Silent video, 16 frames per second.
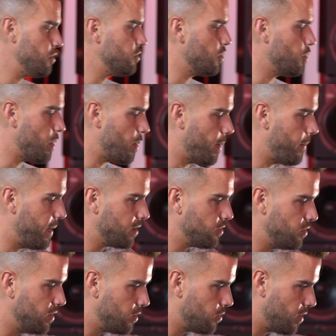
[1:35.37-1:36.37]
So we went back
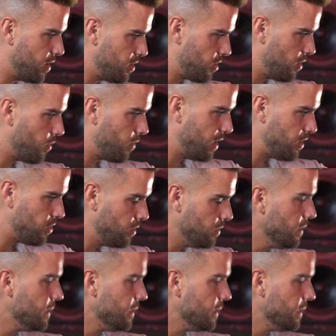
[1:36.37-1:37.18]
to the traditional ratio.